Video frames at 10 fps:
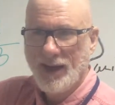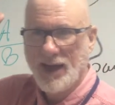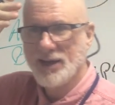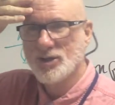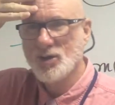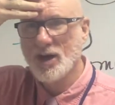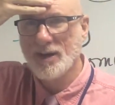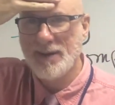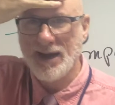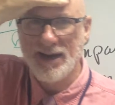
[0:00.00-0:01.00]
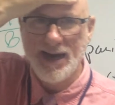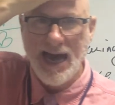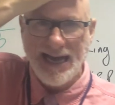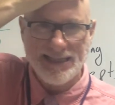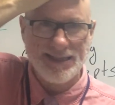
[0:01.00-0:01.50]
and he's talking about
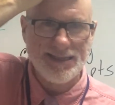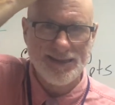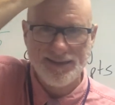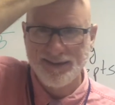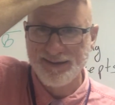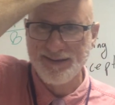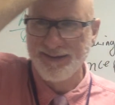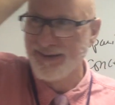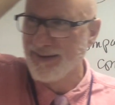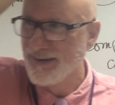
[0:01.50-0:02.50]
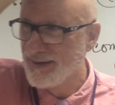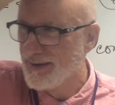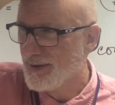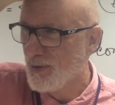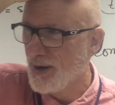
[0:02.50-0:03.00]
knots.
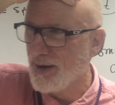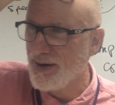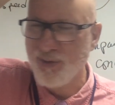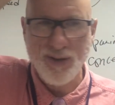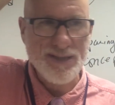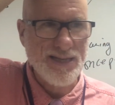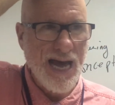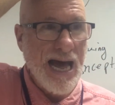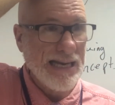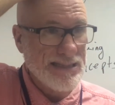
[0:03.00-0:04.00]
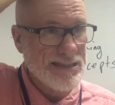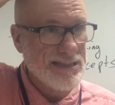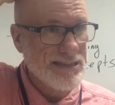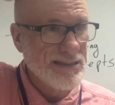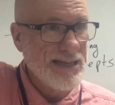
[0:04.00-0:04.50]
What's
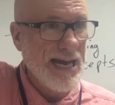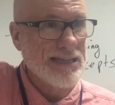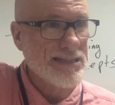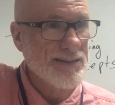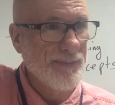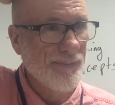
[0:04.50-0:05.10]
knots? Yes.